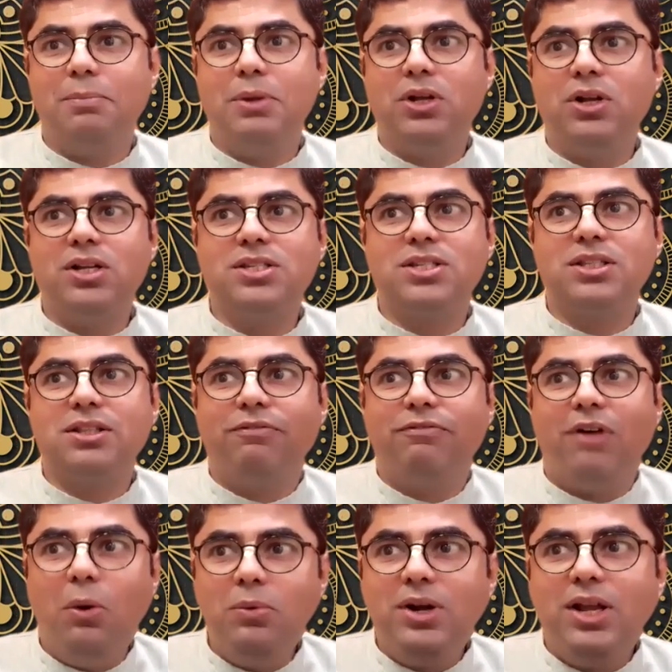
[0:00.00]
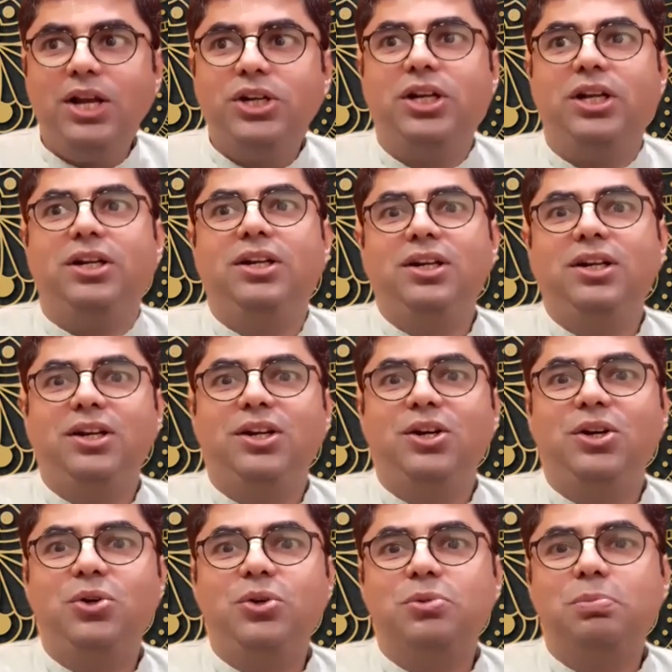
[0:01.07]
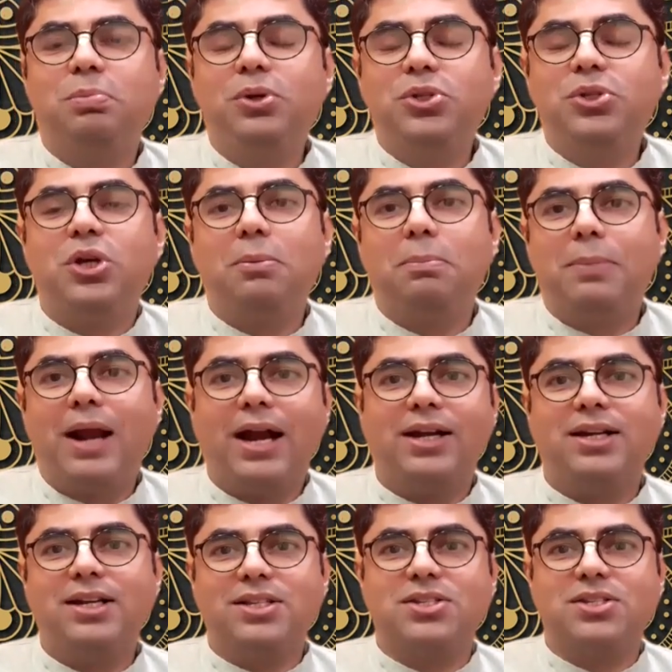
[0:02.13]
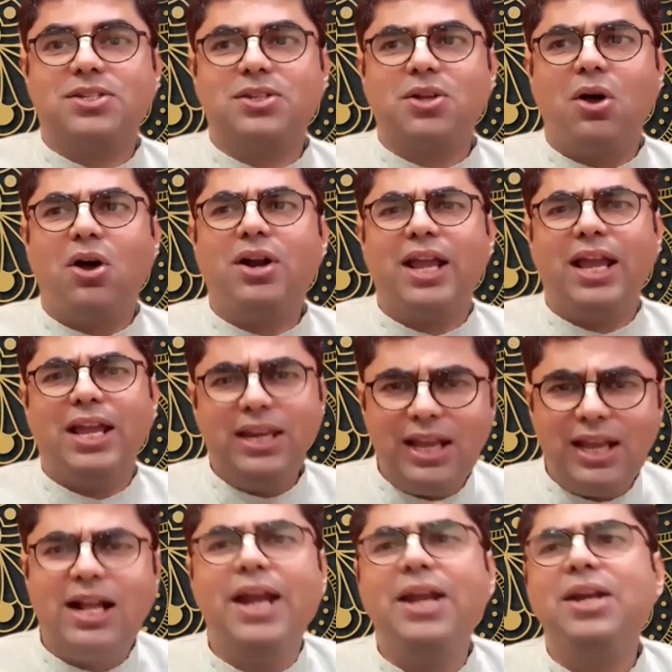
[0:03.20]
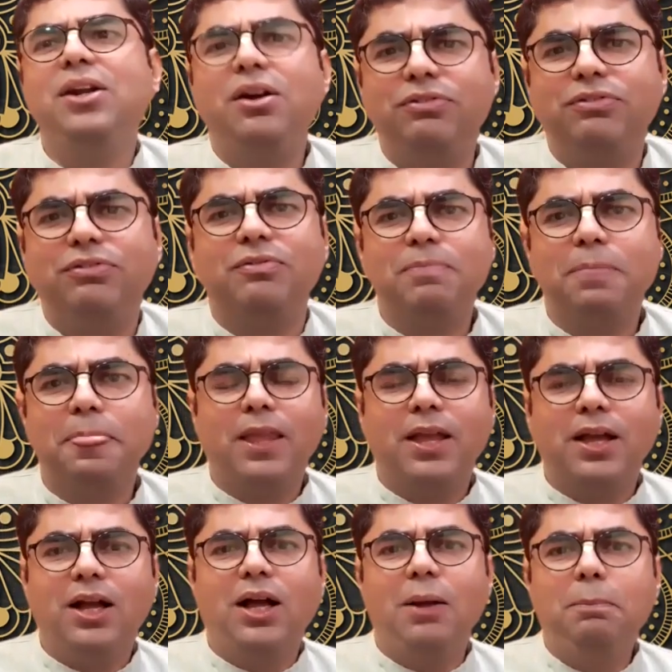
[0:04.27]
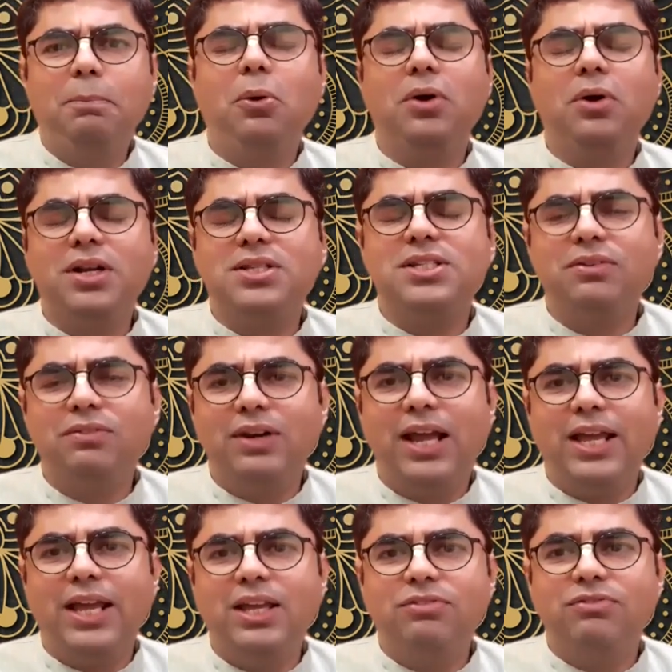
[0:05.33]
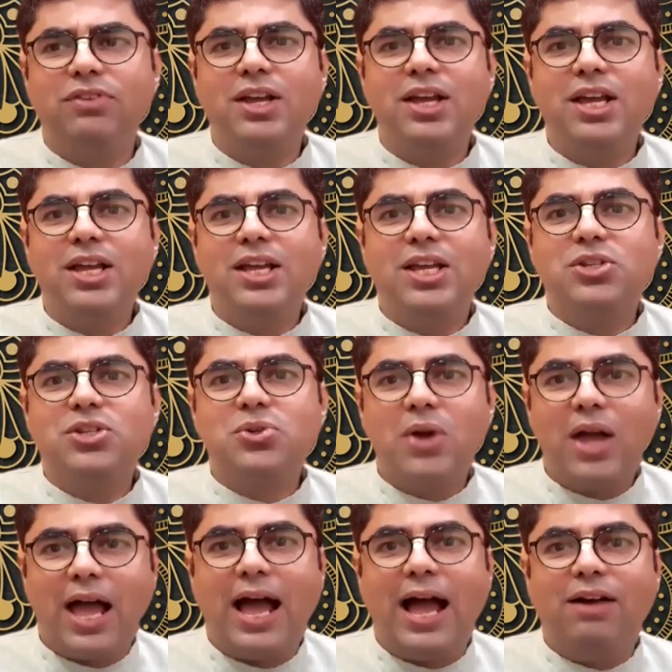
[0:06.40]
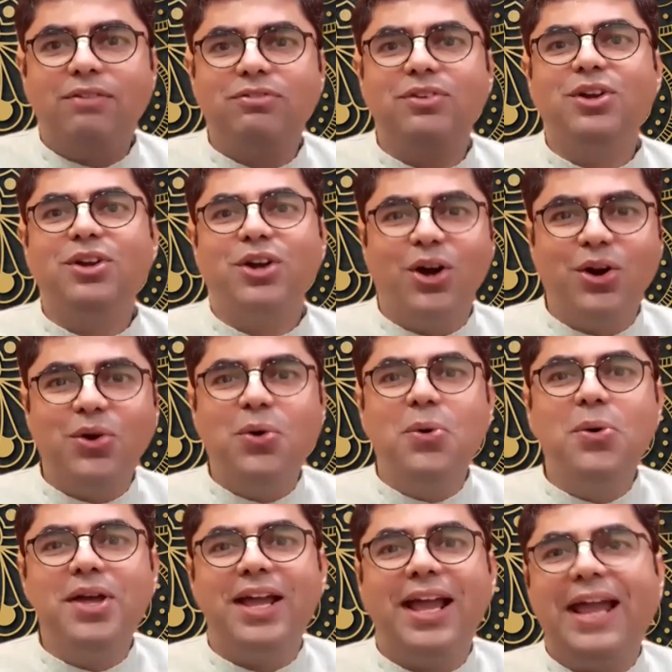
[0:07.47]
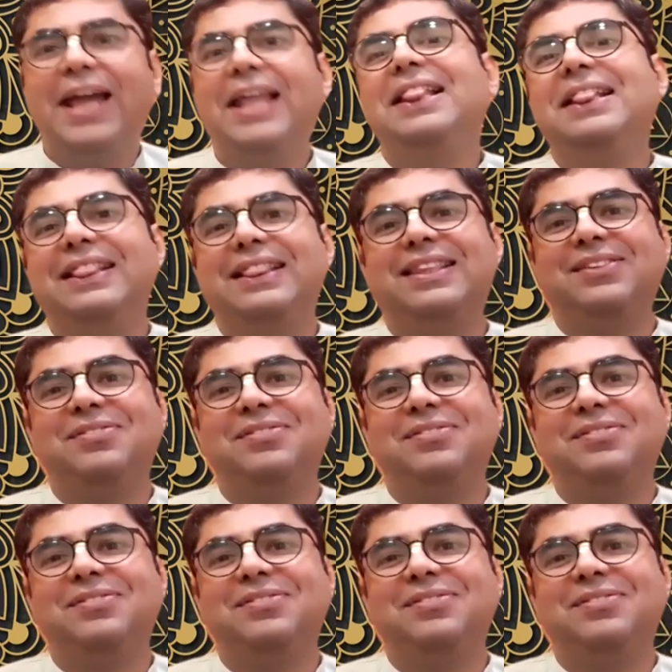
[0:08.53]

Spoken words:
Because the foundation to spiritual practice or any kind of progressive life is to have a good health,